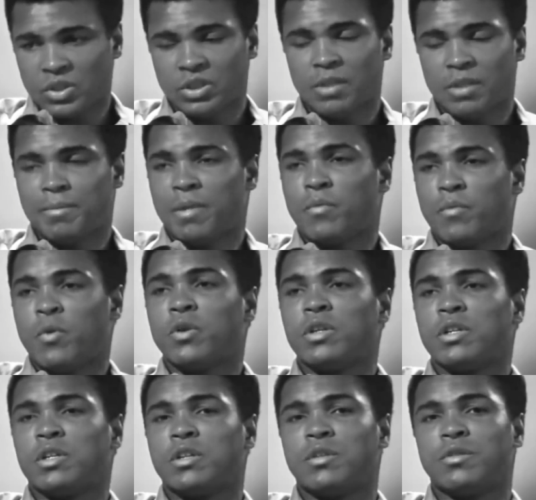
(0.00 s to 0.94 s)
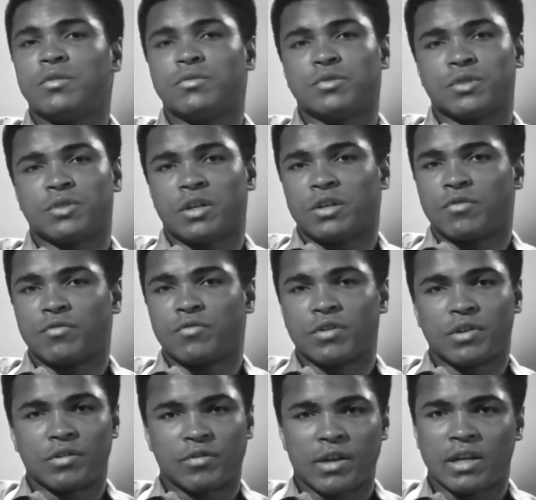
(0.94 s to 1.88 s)
Something I wanted to do, so I don't
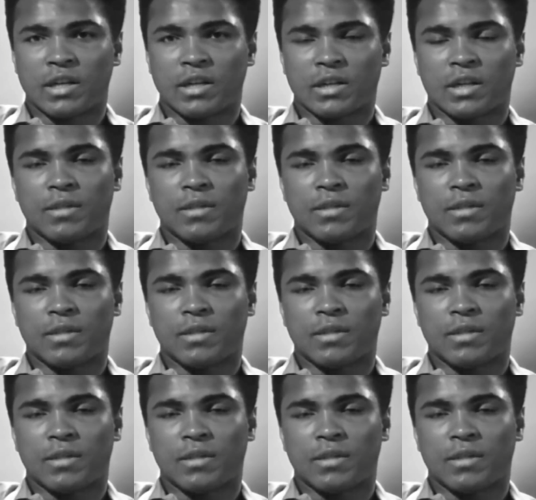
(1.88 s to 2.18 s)
regret it,